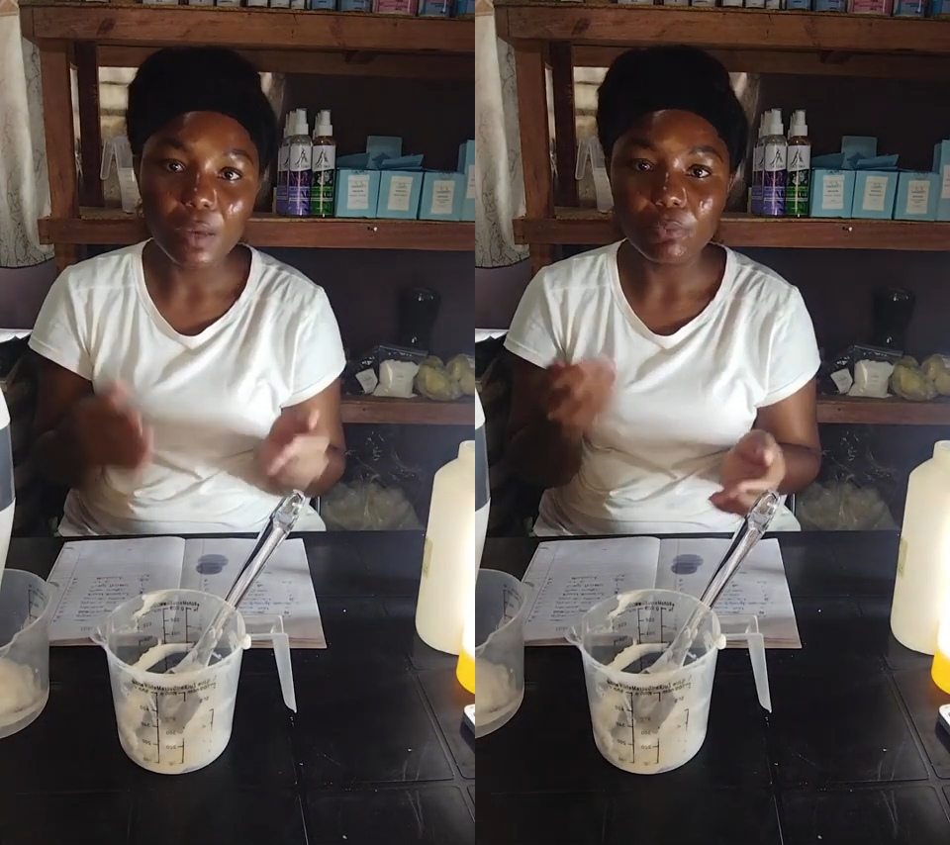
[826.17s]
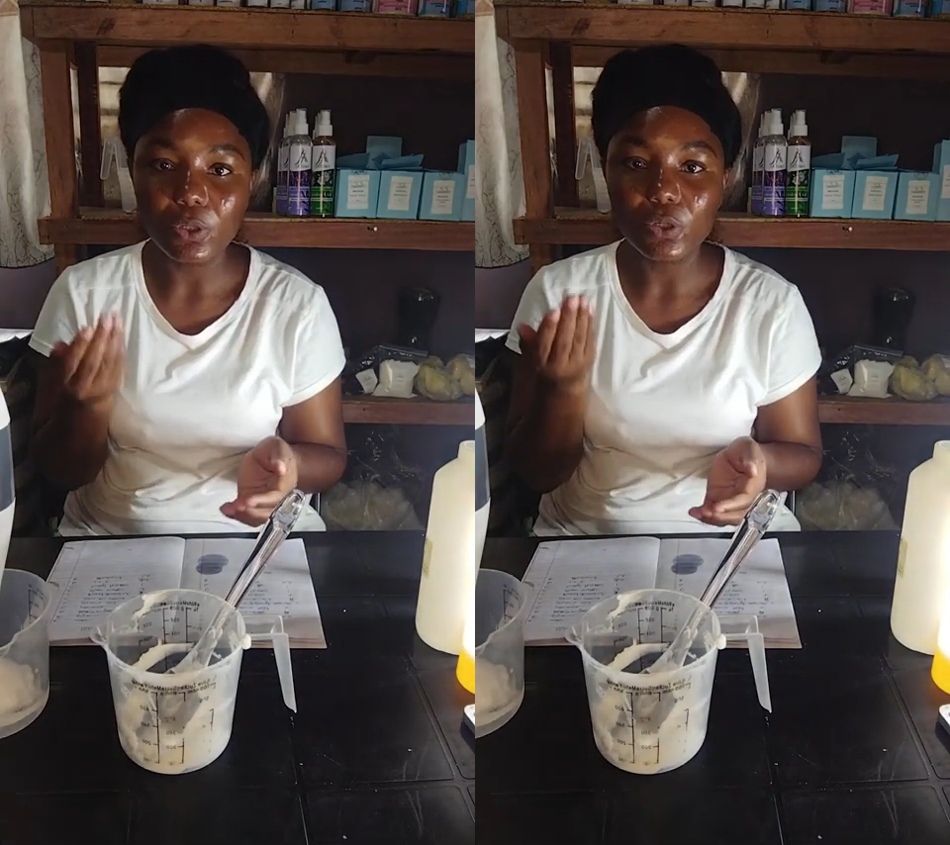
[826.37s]

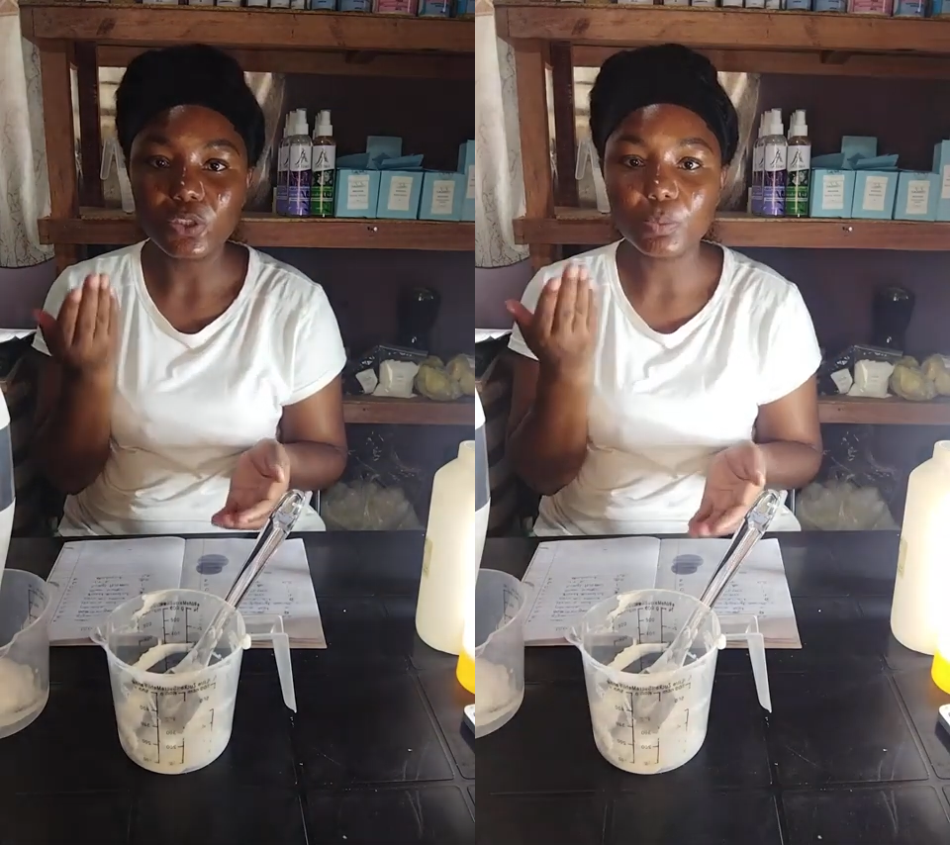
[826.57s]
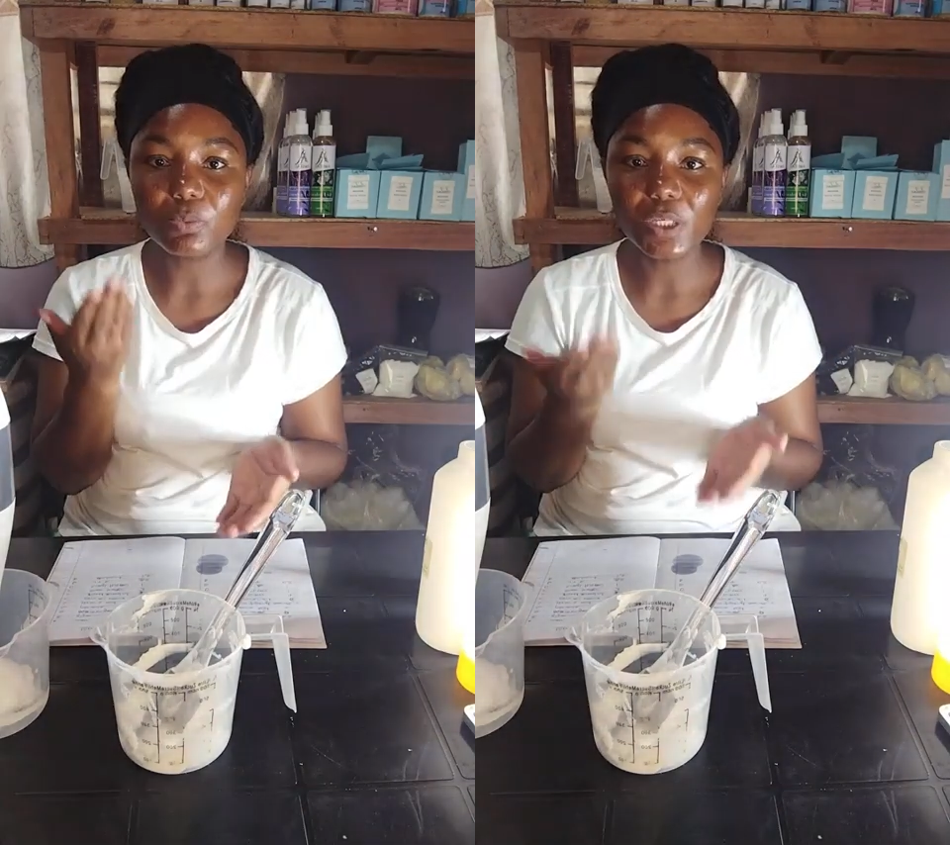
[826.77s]

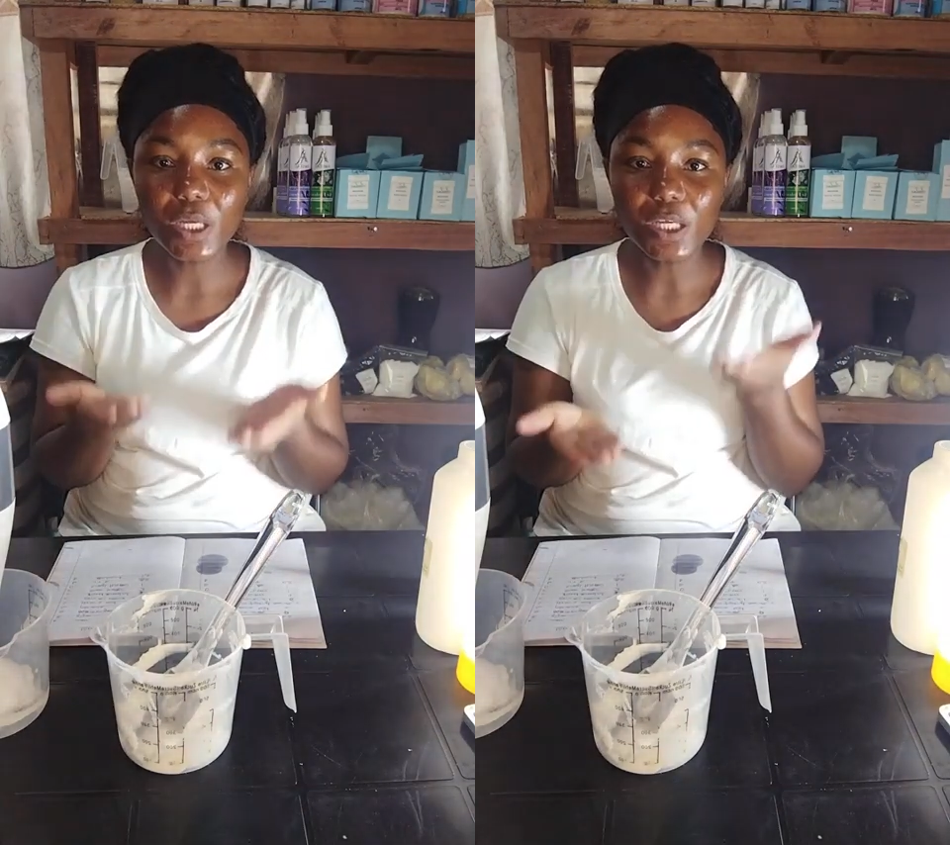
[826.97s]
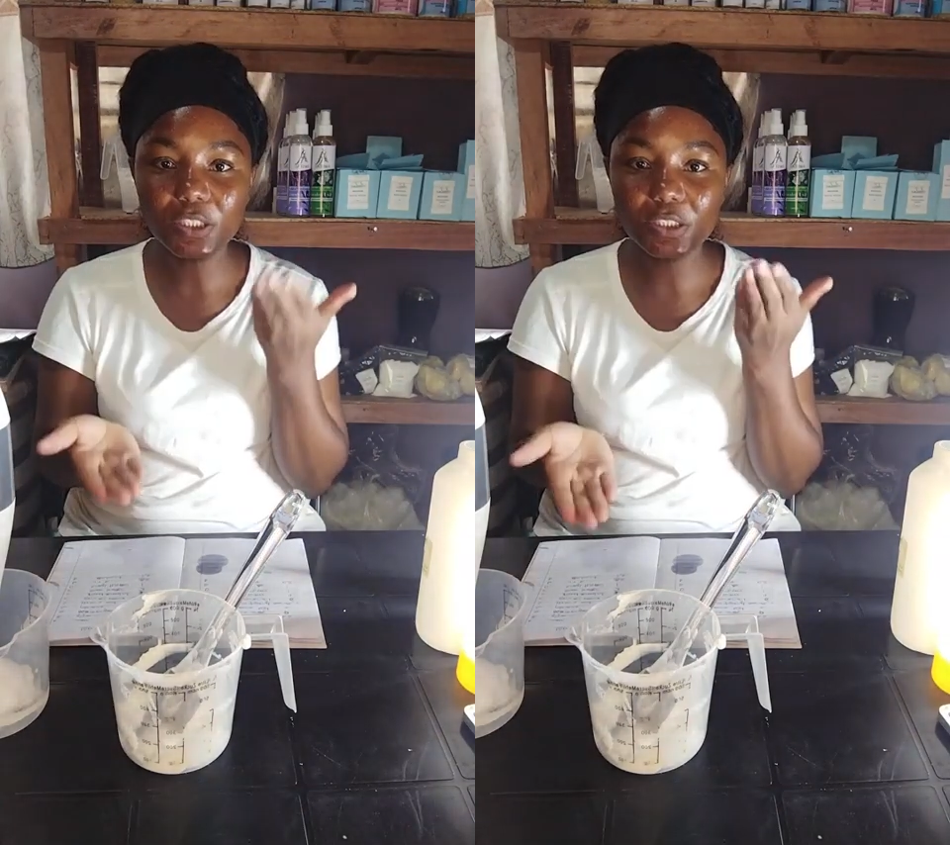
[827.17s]
because
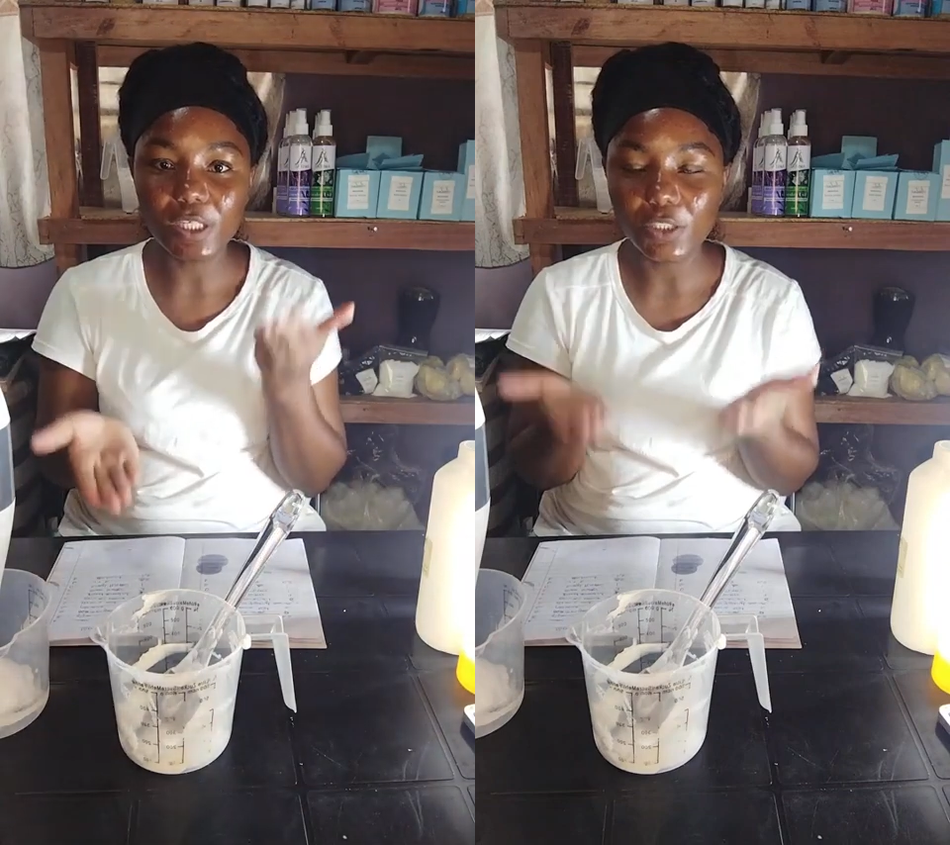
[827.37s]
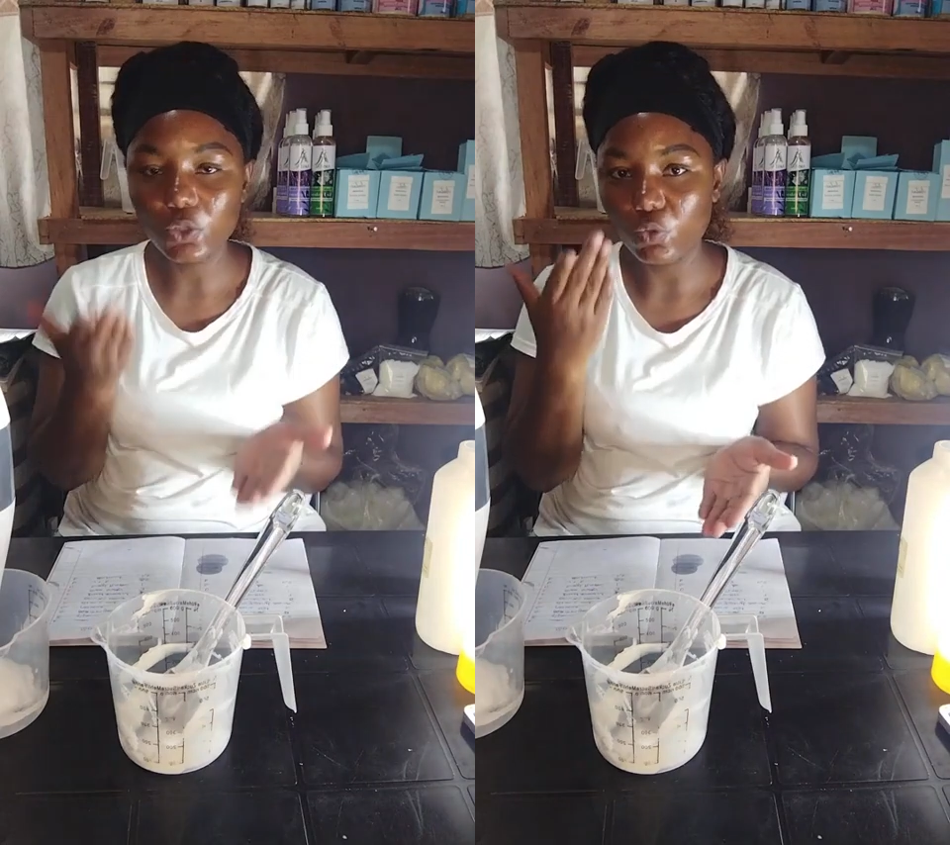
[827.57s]
pH
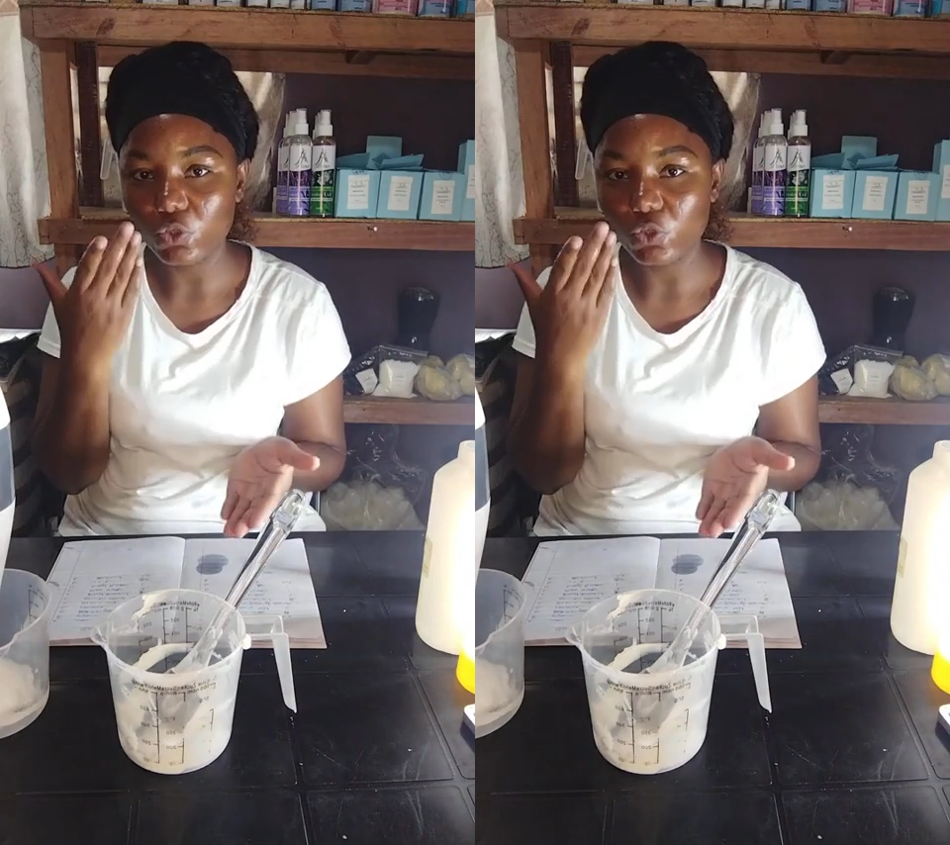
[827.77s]
tend to